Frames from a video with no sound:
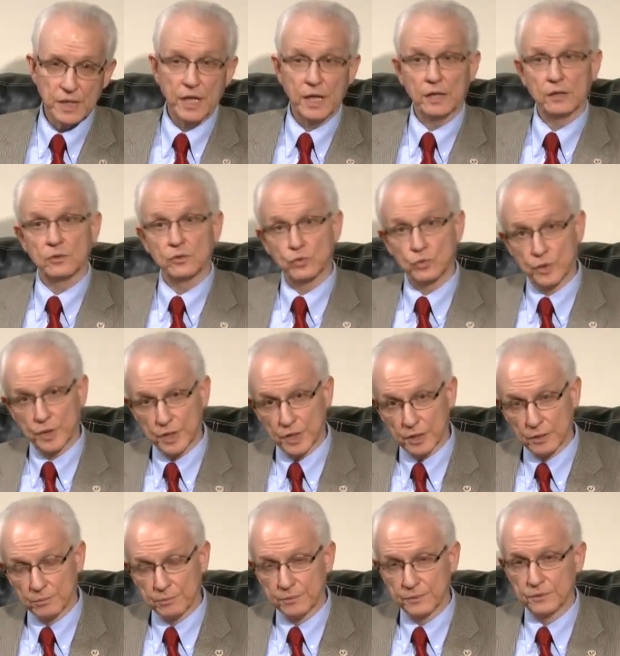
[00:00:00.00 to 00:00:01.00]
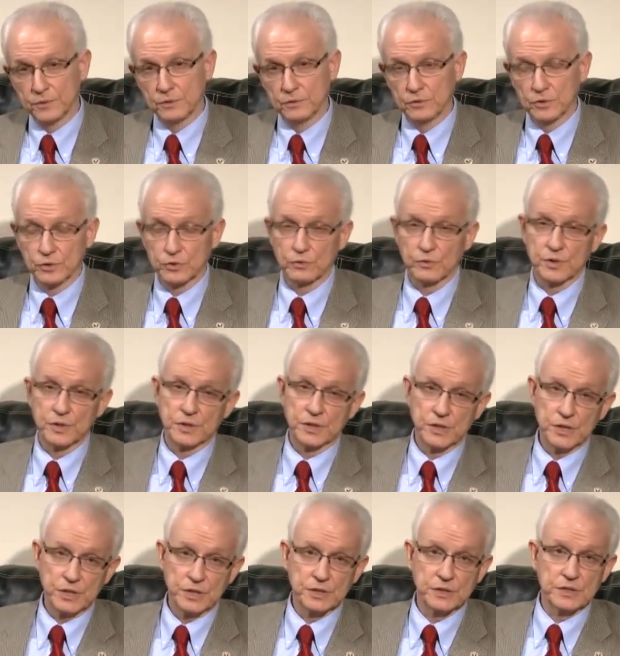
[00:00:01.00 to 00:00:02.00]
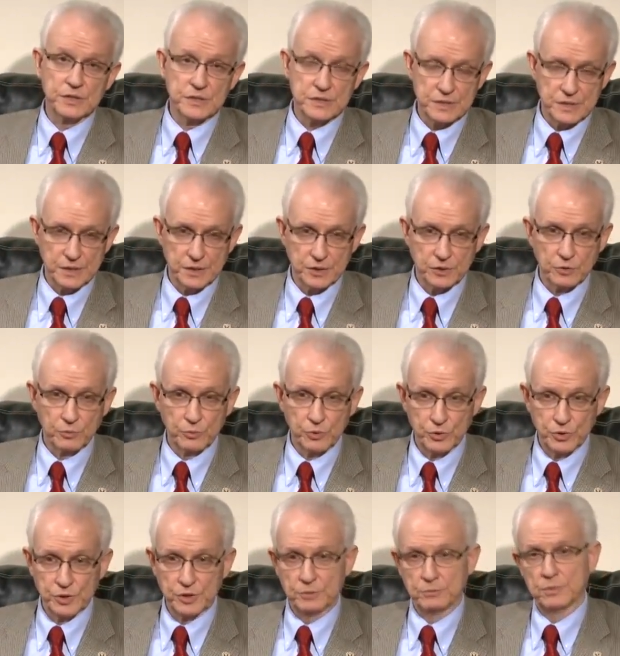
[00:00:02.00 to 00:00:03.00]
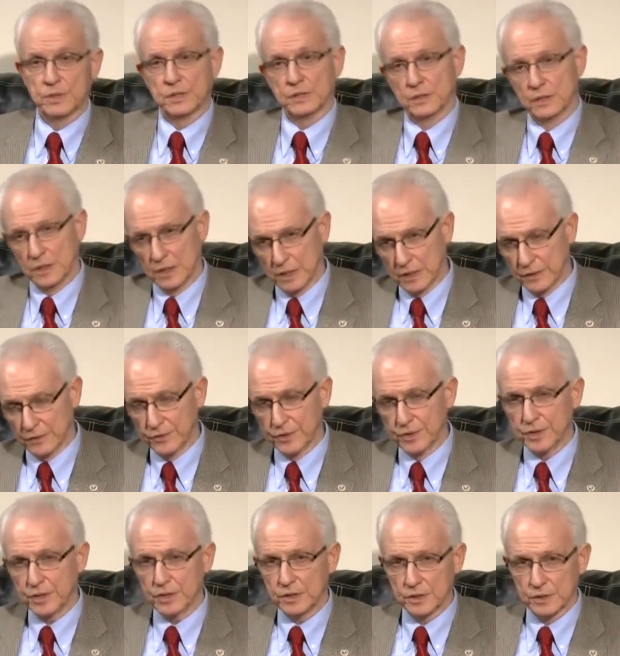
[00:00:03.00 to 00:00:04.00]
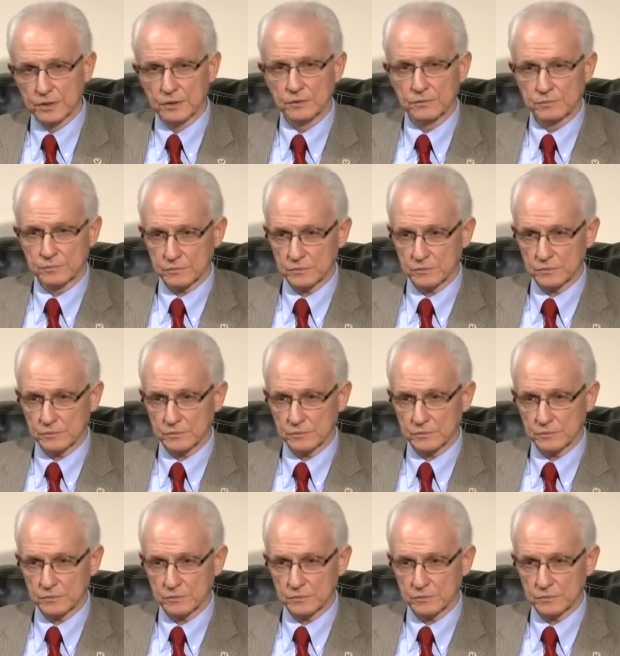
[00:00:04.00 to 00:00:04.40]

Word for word: and to help not only the needed inside the community, but the needed